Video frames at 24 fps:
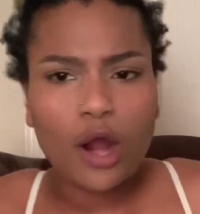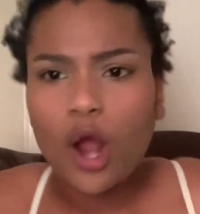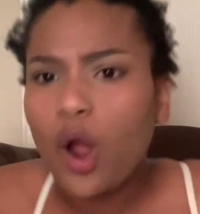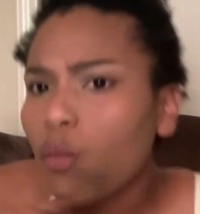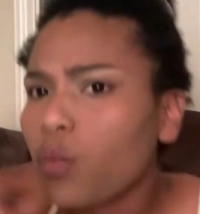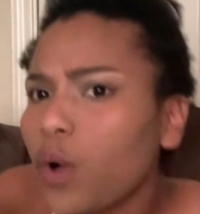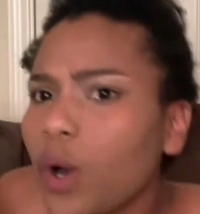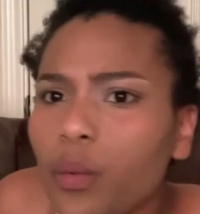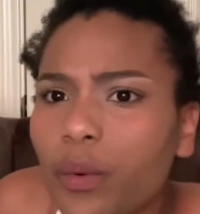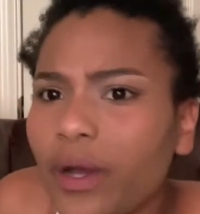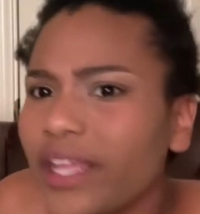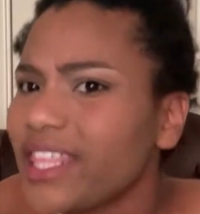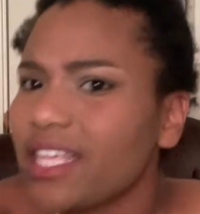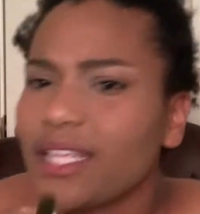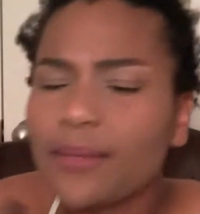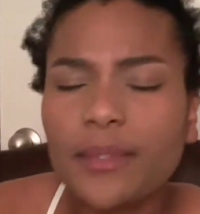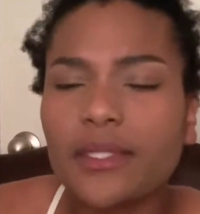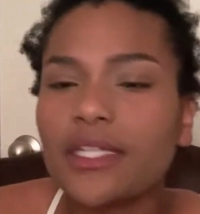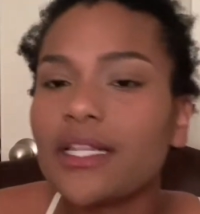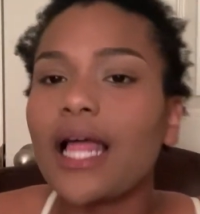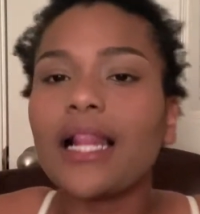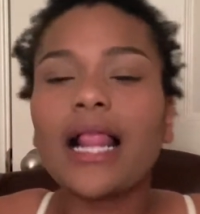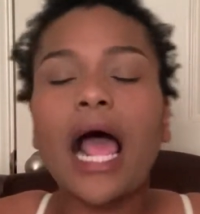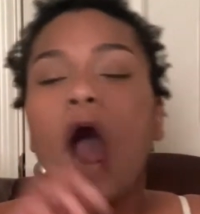Well,
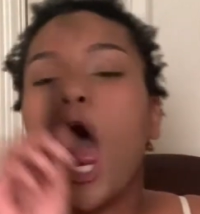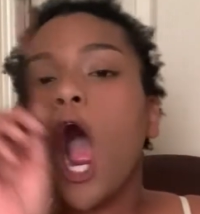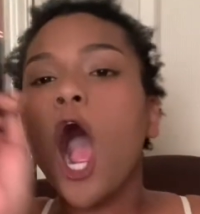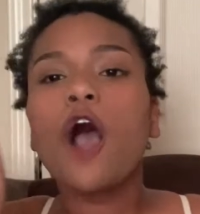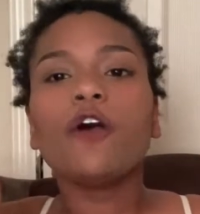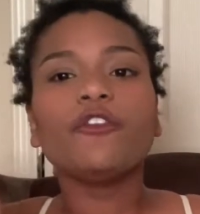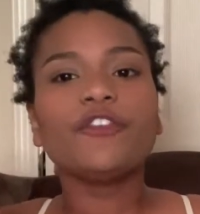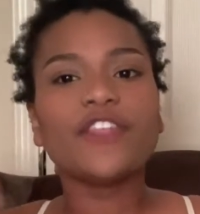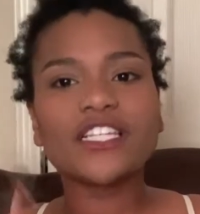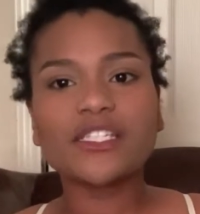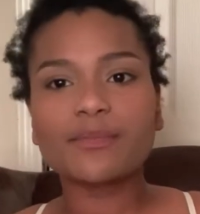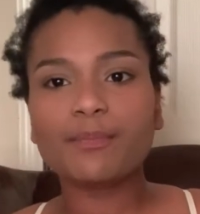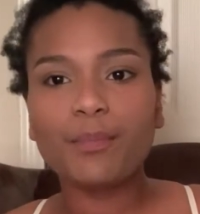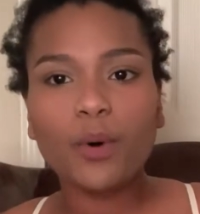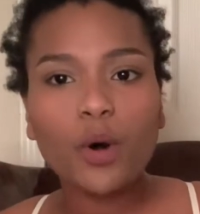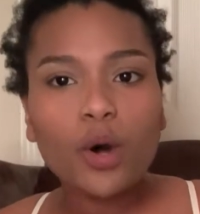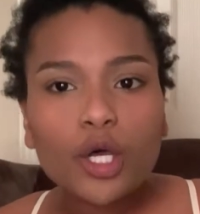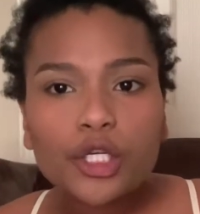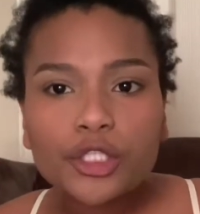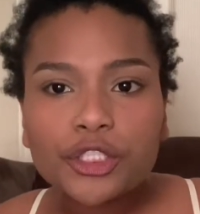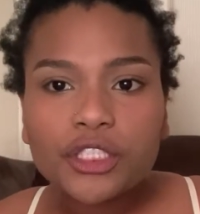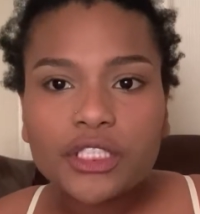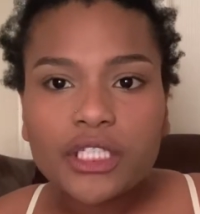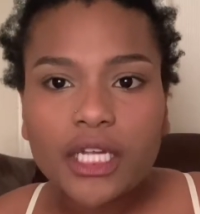all this
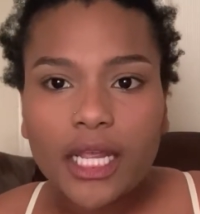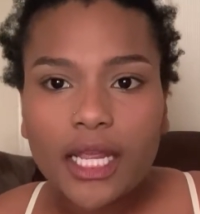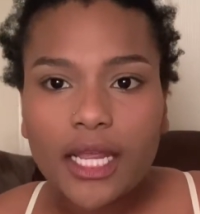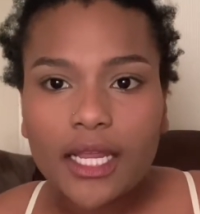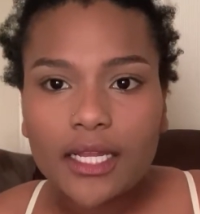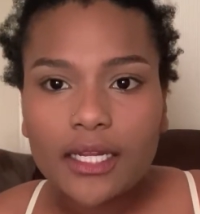bullshit.